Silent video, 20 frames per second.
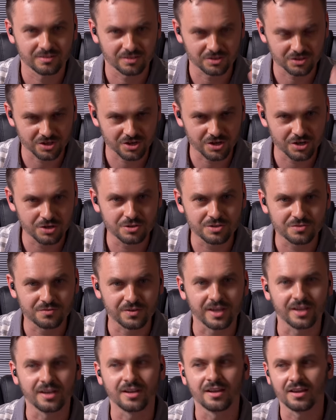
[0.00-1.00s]
There's a news
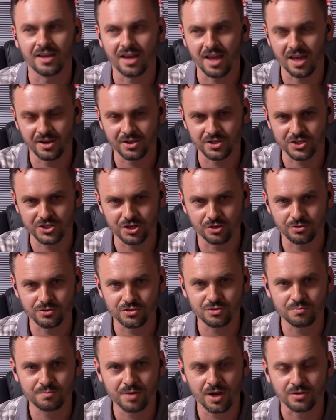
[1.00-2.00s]
feed and it
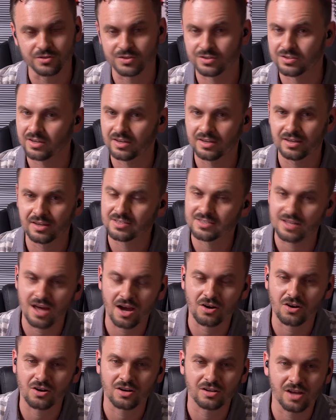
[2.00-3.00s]
shows you posts. It's
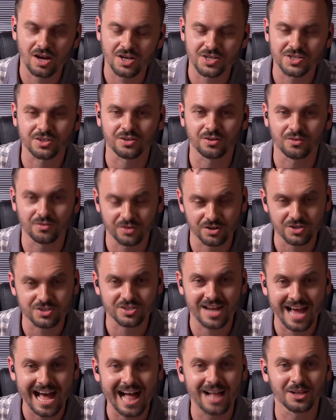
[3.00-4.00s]
not chronological.
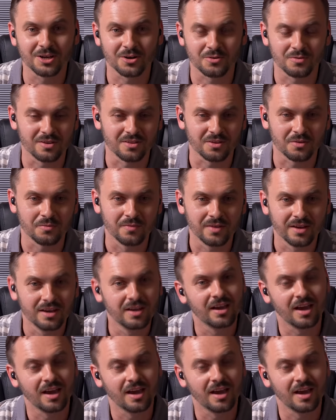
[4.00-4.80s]
There's an algorithm.